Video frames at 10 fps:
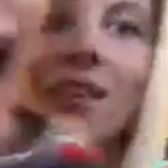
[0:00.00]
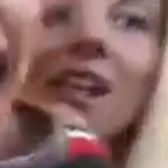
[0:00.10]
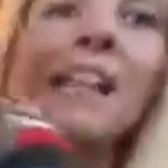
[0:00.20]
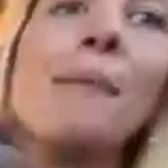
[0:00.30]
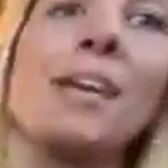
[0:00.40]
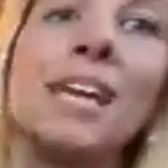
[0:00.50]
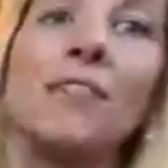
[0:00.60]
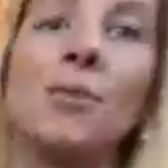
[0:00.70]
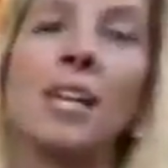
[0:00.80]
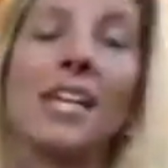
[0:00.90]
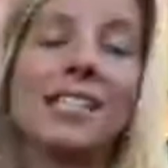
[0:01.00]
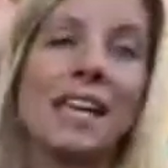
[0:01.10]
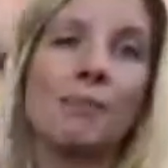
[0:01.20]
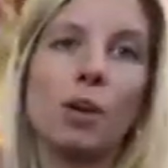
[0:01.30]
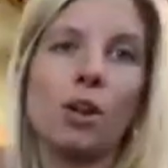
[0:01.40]
let me give you an
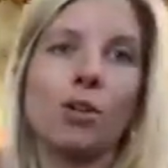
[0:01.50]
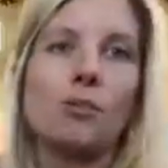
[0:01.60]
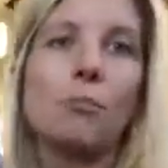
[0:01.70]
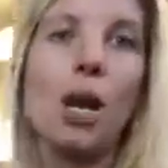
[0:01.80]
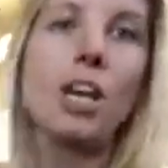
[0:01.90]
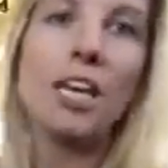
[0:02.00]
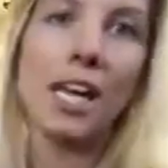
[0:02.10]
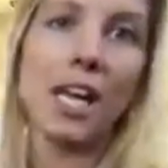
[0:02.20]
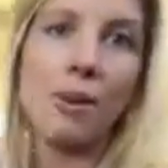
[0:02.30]
example. Marky,